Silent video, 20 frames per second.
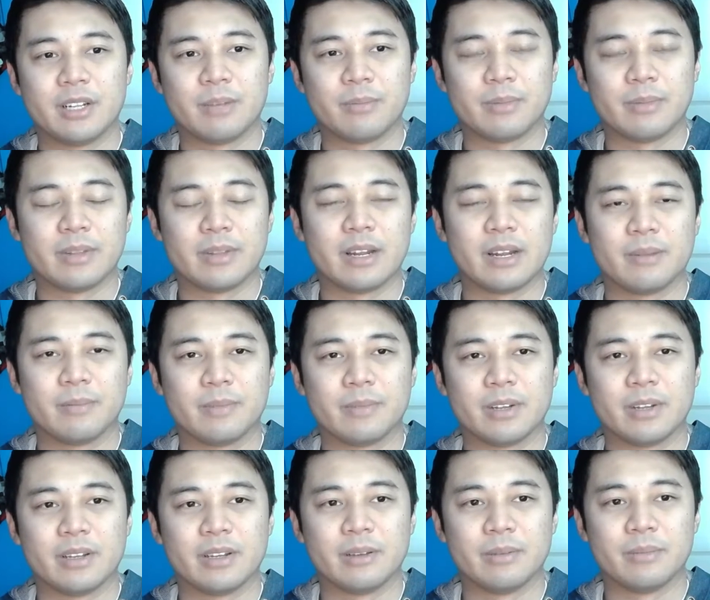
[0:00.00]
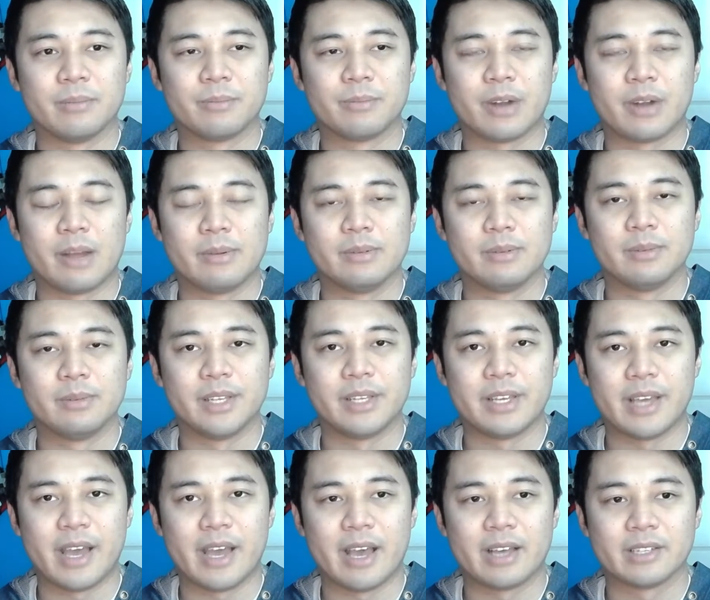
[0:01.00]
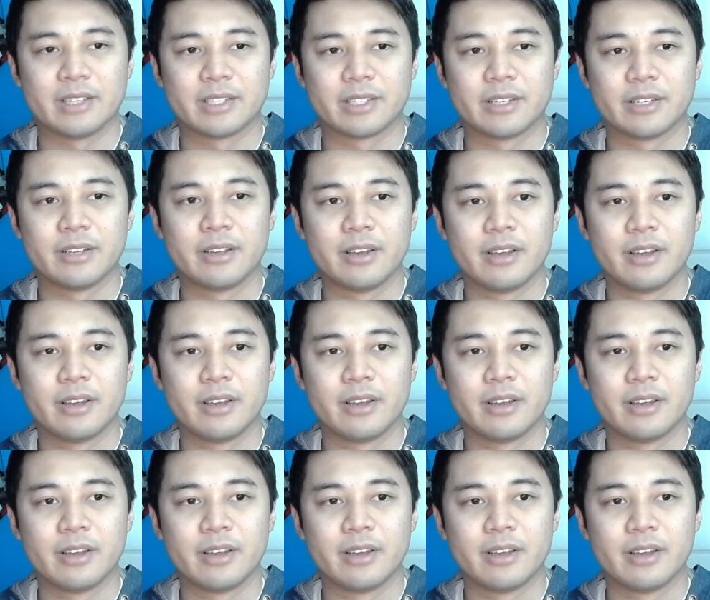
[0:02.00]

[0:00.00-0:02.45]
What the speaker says: and then I'm going to probably ask